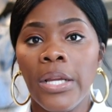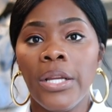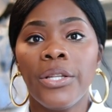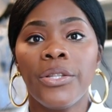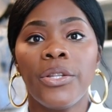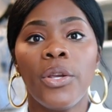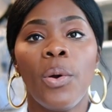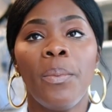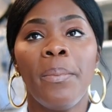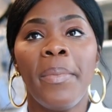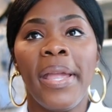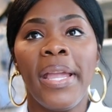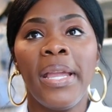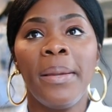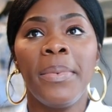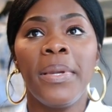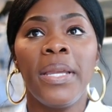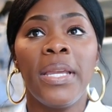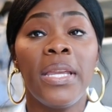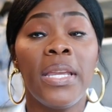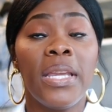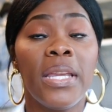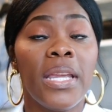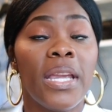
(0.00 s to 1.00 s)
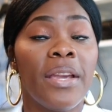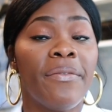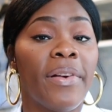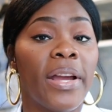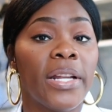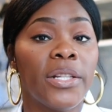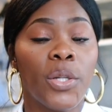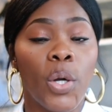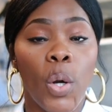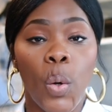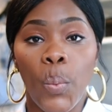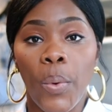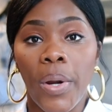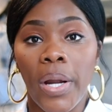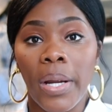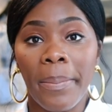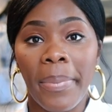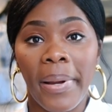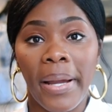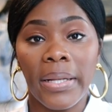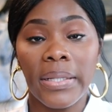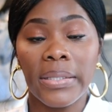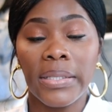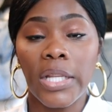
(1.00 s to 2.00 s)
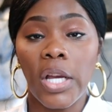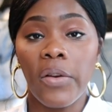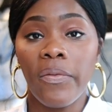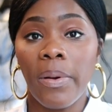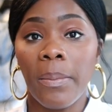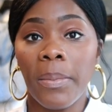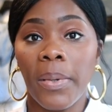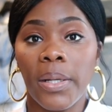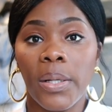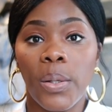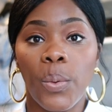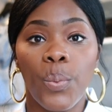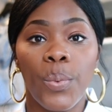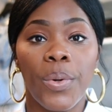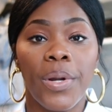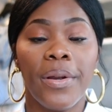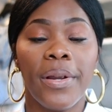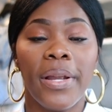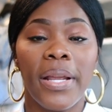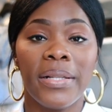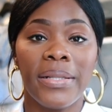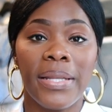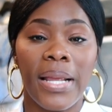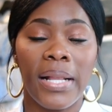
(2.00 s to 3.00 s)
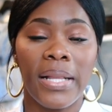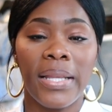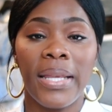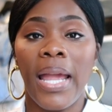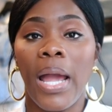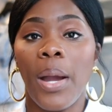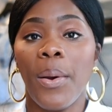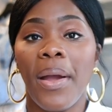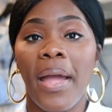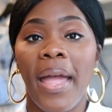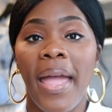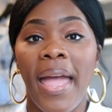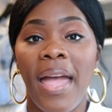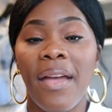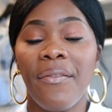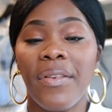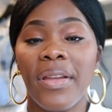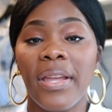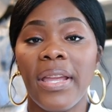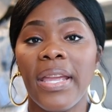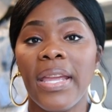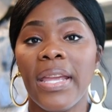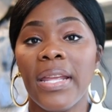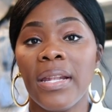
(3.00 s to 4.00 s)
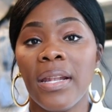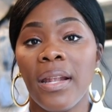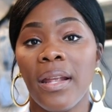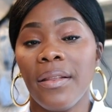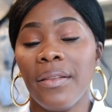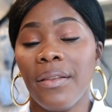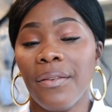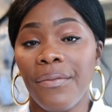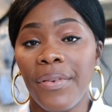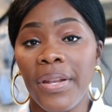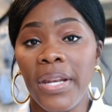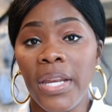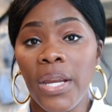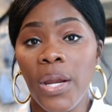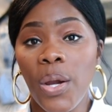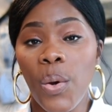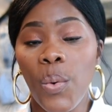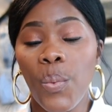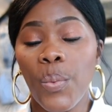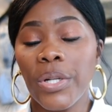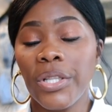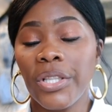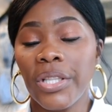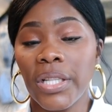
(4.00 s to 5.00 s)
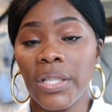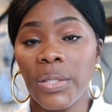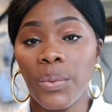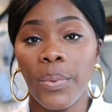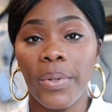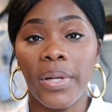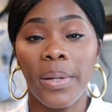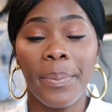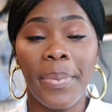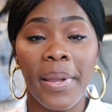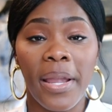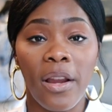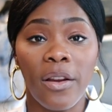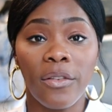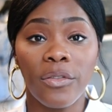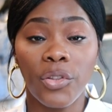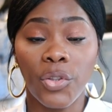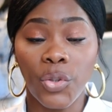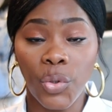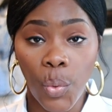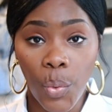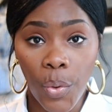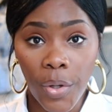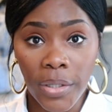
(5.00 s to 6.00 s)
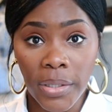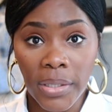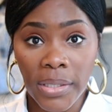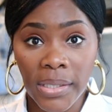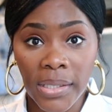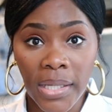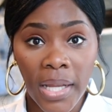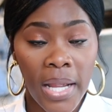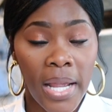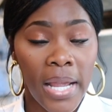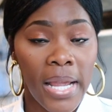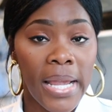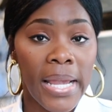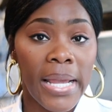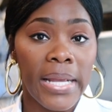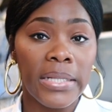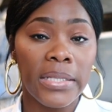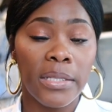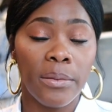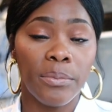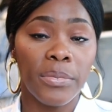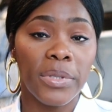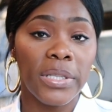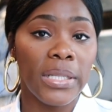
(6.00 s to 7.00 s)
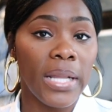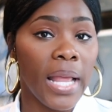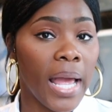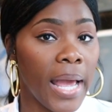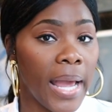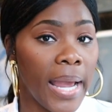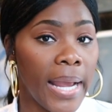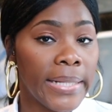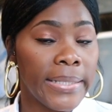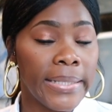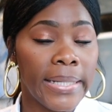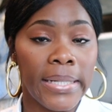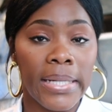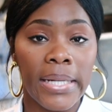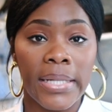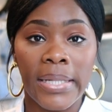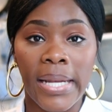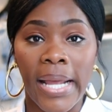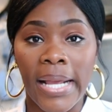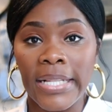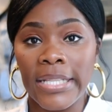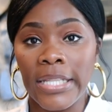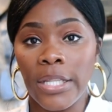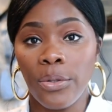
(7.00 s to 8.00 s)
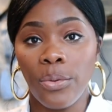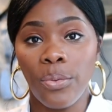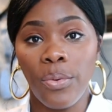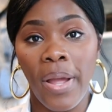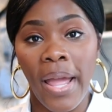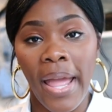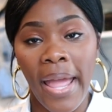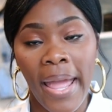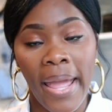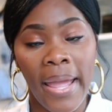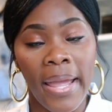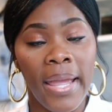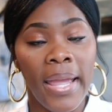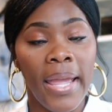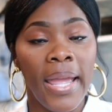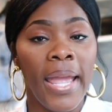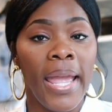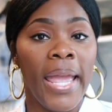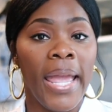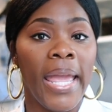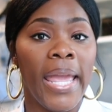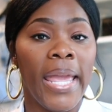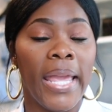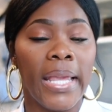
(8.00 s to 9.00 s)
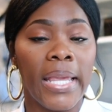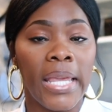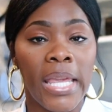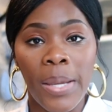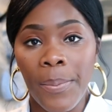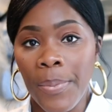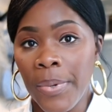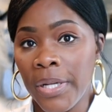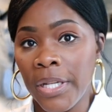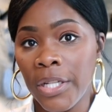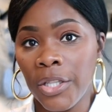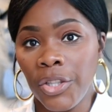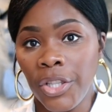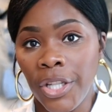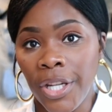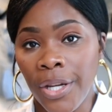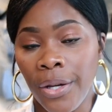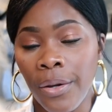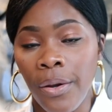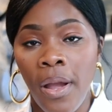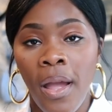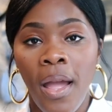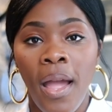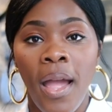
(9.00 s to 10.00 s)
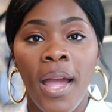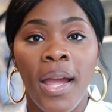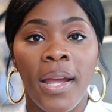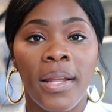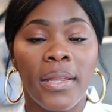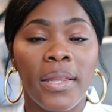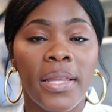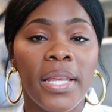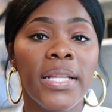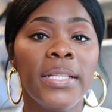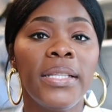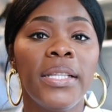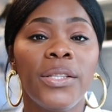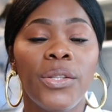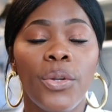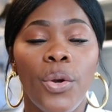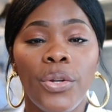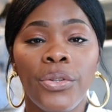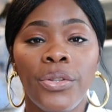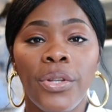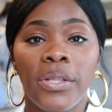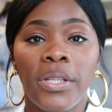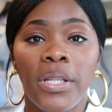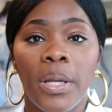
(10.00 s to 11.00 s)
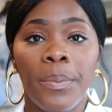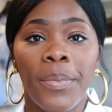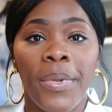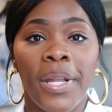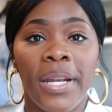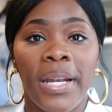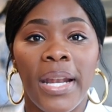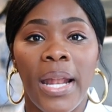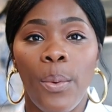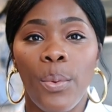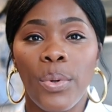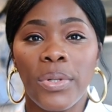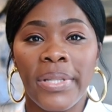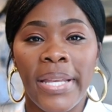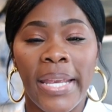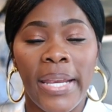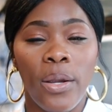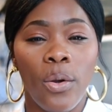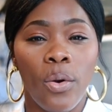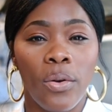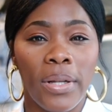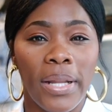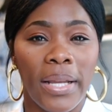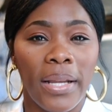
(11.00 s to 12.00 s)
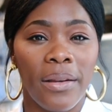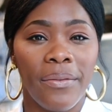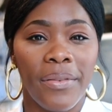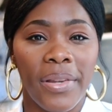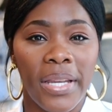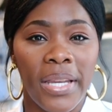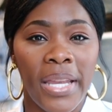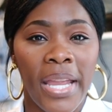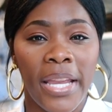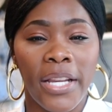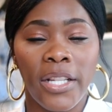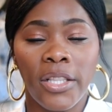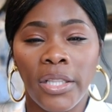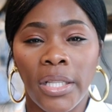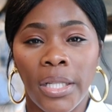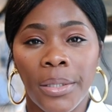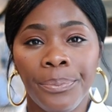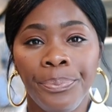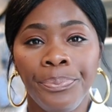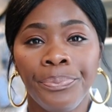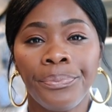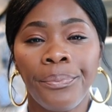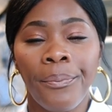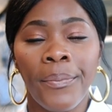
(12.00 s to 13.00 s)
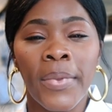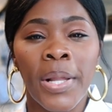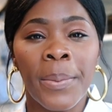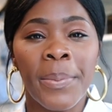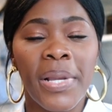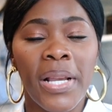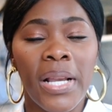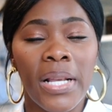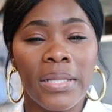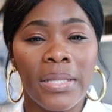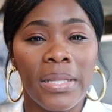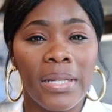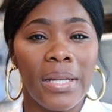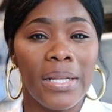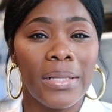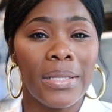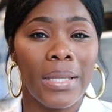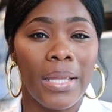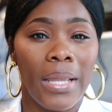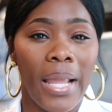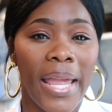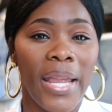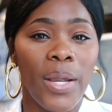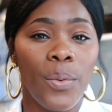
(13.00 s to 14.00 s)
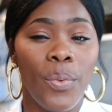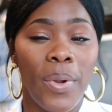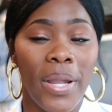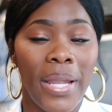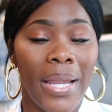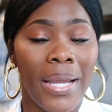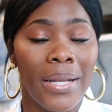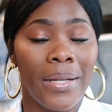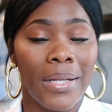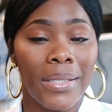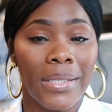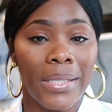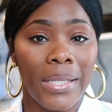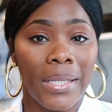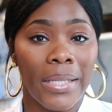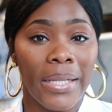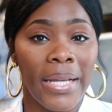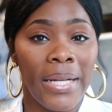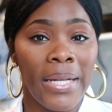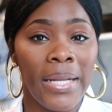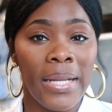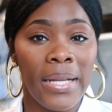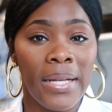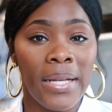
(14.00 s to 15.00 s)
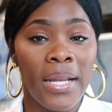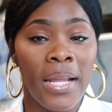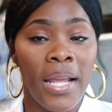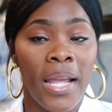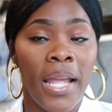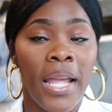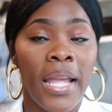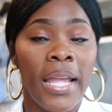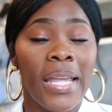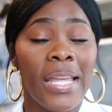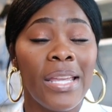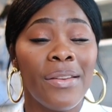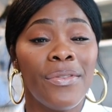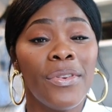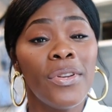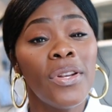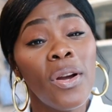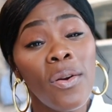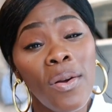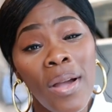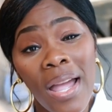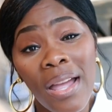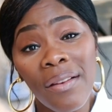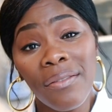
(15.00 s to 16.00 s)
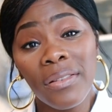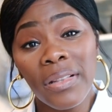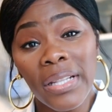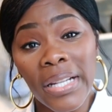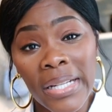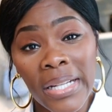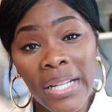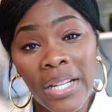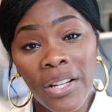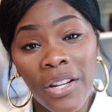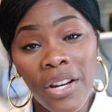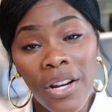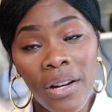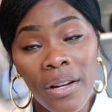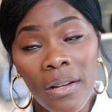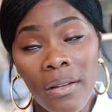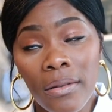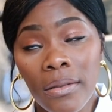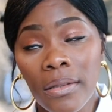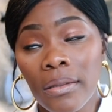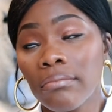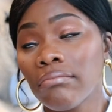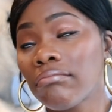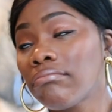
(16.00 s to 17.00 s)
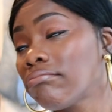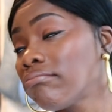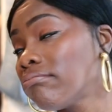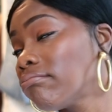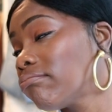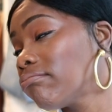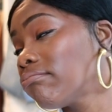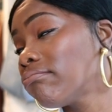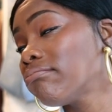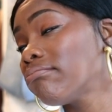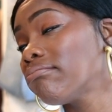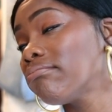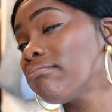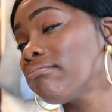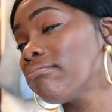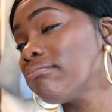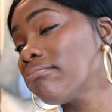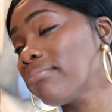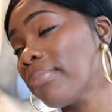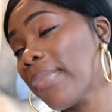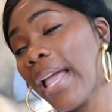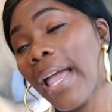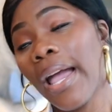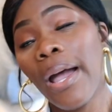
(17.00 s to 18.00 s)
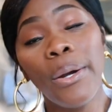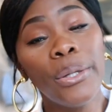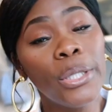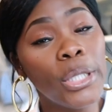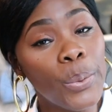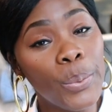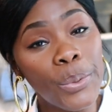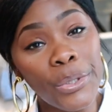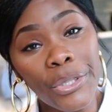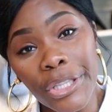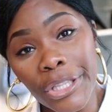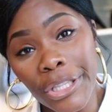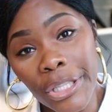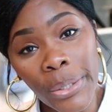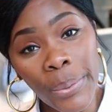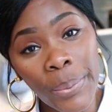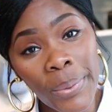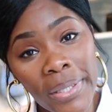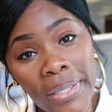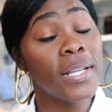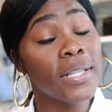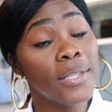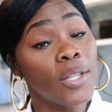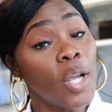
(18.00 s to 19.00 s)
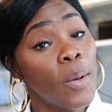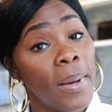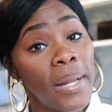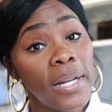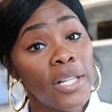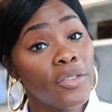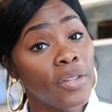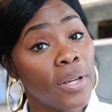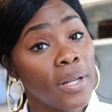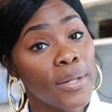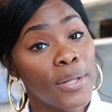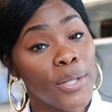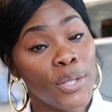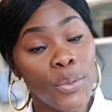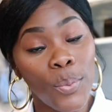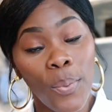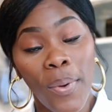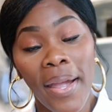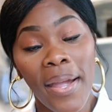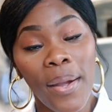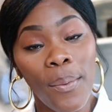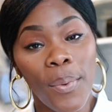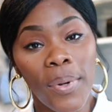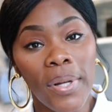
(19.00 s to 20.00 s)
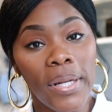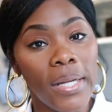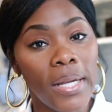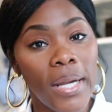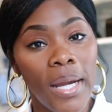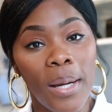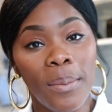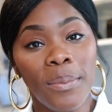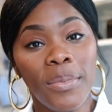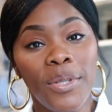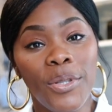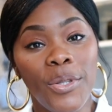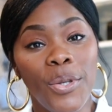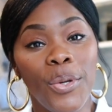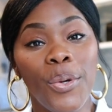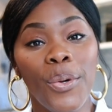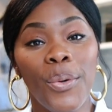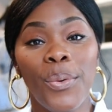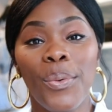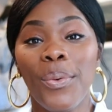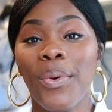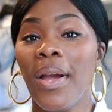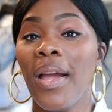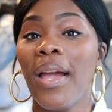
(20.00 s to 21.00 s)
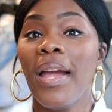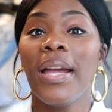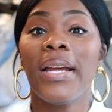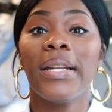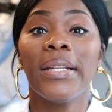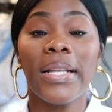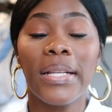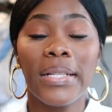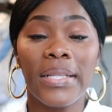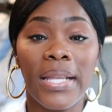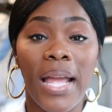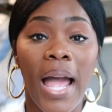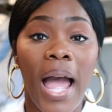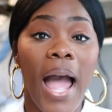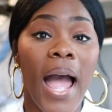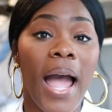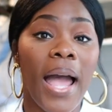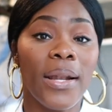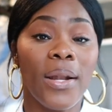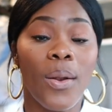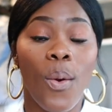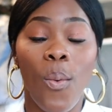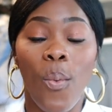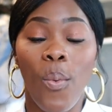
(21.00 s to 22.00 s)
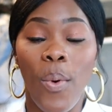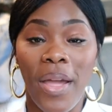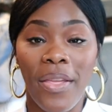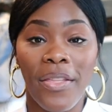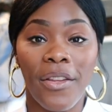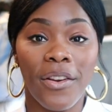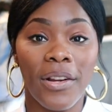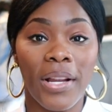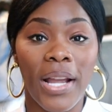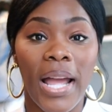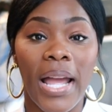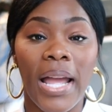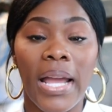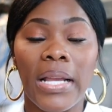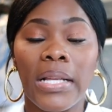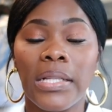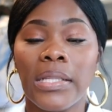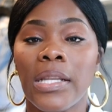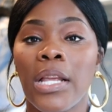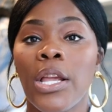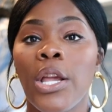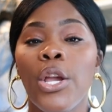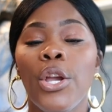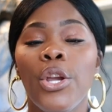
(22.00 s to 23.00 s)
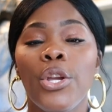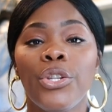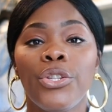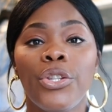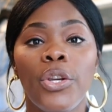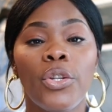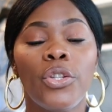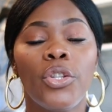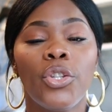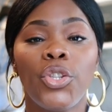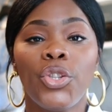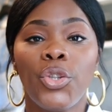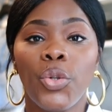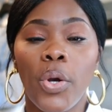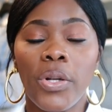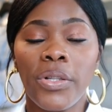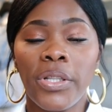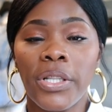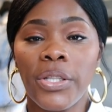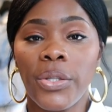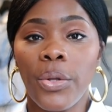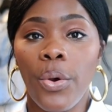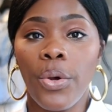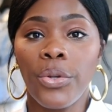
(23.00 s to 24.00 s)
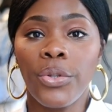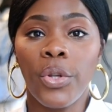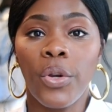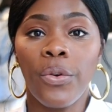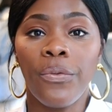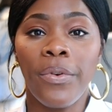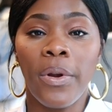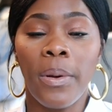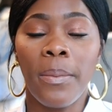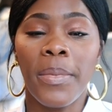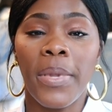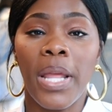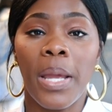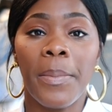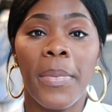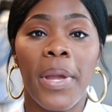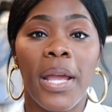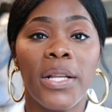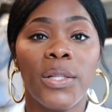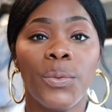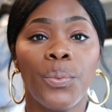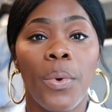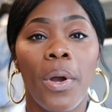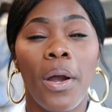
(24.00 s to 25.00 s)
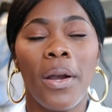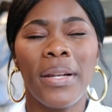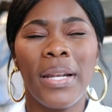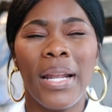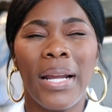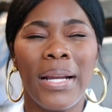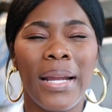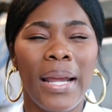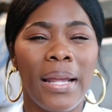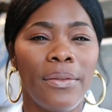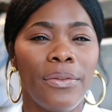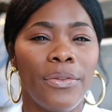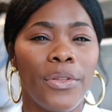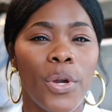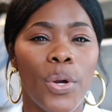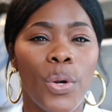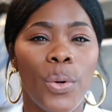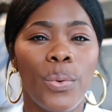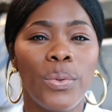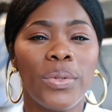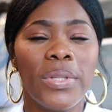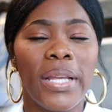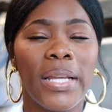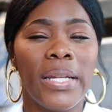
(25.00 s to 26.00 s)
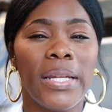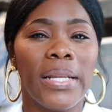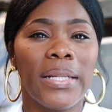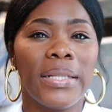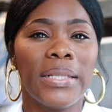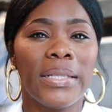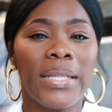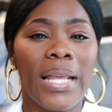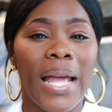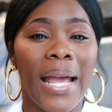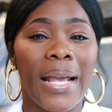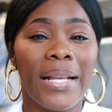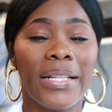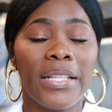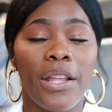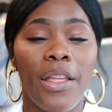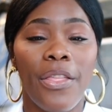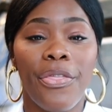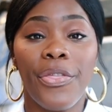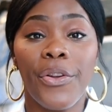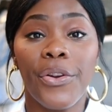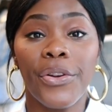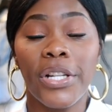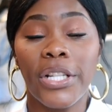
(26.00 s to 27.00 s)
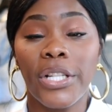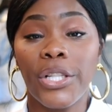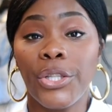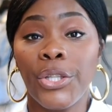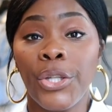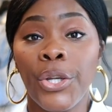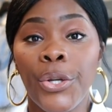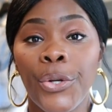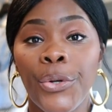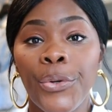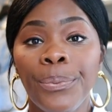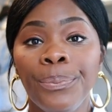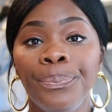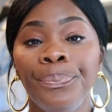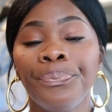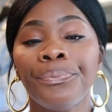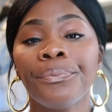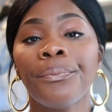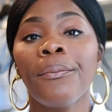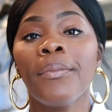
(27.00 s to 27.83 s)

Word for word: So maybe if I don't wear it by itself, I'm gonna wear it exactly how I have it in the video, which is with a pair of shorts and some slides and a nice little hat and keeping it chill. This is also something that I will take on like a vacation because it is lightweight and it's linen. If you don't have linen, girls, I don't know what you're doing. Because nobody's trying to sweat when it comes to this hot weather, guys. So the shorts is also from them as well. And I got those in a size 32.